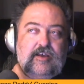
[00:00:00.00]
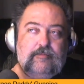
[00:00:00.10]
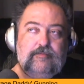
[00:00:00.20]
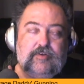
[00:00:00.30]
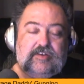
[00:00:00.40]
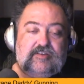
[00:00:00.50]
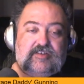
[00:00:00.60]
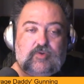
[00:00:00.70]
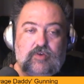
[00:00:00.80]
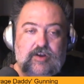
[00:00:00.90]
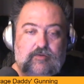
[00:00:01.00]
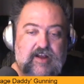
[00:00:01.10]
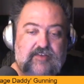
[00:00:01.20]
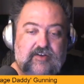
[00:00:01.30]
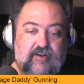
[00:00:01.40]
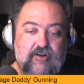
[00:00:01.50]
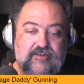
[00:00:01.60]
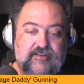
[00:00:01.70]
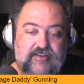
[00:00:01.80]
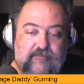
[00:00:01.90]
building story around the
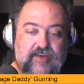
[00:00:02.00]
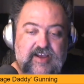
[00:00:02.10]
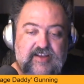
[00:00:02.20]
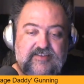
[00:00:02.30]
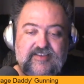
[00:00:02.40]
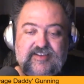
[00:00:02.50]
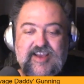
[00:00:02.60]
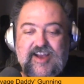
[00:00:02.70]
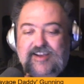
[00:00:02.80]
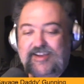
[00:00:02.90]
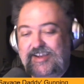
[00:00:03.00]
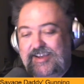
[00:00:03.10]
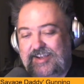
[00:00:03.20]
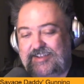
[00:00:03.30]
cards and the events, then yeah, it